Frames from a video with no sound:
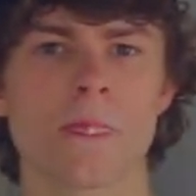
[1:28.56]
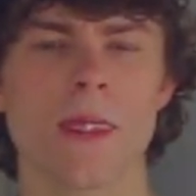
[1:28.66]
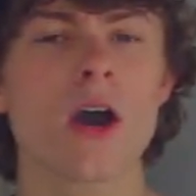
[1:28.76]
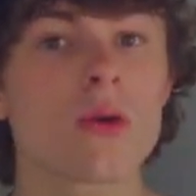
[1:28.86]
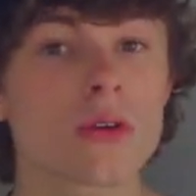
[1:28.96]

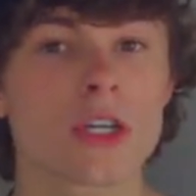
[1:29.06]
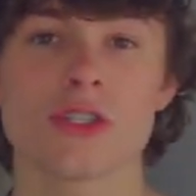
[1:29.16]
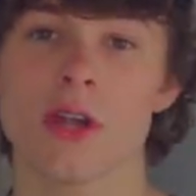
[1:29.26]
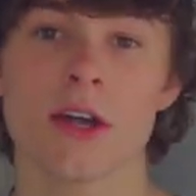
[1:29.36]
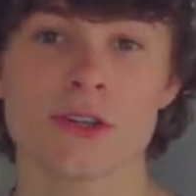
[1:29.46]
Oh,
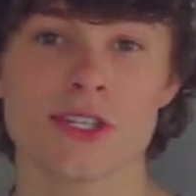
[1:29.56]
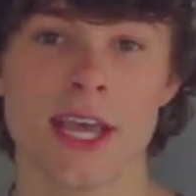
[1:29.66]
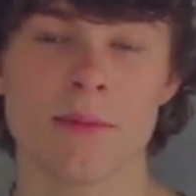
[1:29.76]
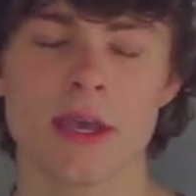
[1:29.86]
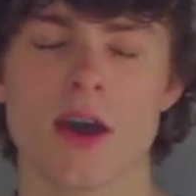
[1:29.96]
could you not
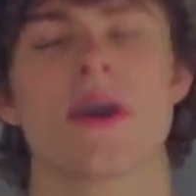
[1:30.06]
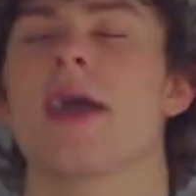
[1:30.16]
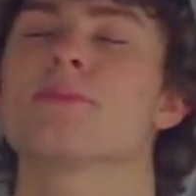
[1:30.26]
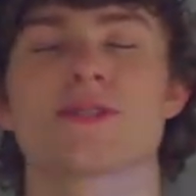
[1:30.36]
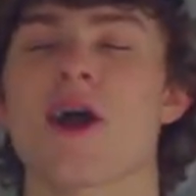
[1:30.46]
understand me?
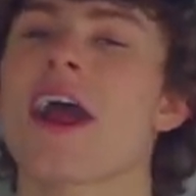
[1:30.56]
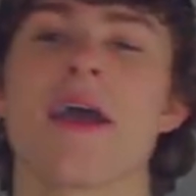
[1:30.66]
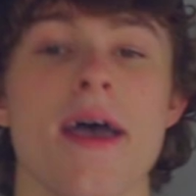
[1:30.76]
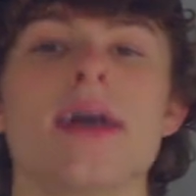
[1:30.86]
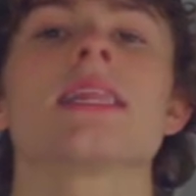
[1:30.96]
Okay,
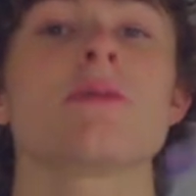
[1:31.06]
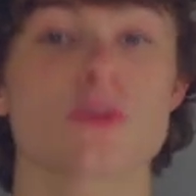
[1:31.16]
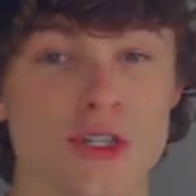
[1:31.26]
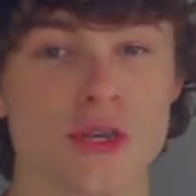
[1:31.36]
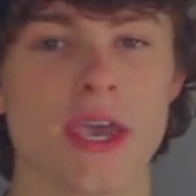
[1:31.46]
sorry. Let me
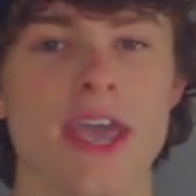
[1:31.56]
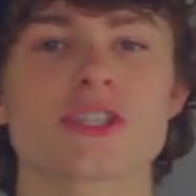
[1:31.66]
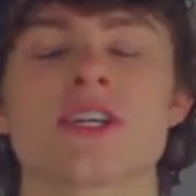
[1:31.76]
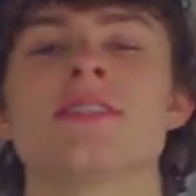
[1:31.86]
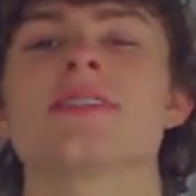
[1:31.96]
switch
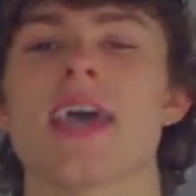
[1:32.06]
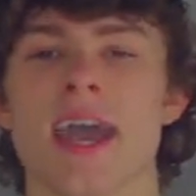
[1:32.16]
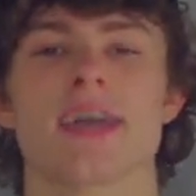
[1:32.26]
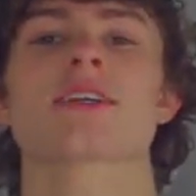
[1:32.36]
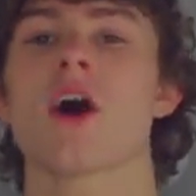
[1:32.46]
locations
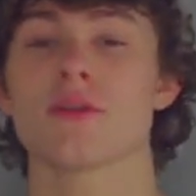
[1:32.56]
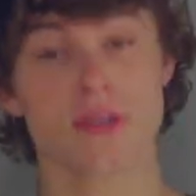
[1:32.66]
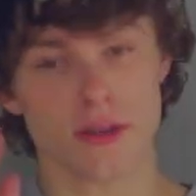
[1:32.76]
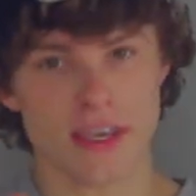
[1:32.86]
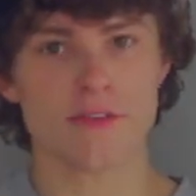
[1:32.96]
and
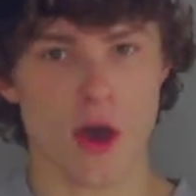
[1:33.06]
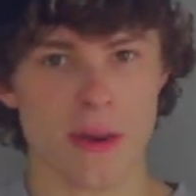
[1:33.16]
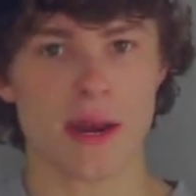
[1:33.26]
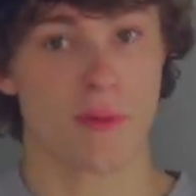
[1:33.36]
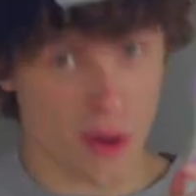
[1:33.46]
I'll give you all
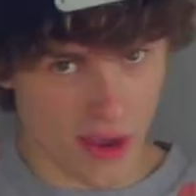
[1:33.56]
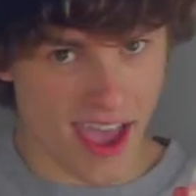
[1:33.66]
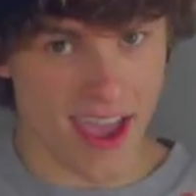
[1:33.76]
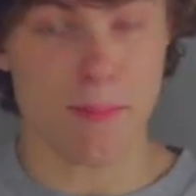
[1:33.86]
my number, okay?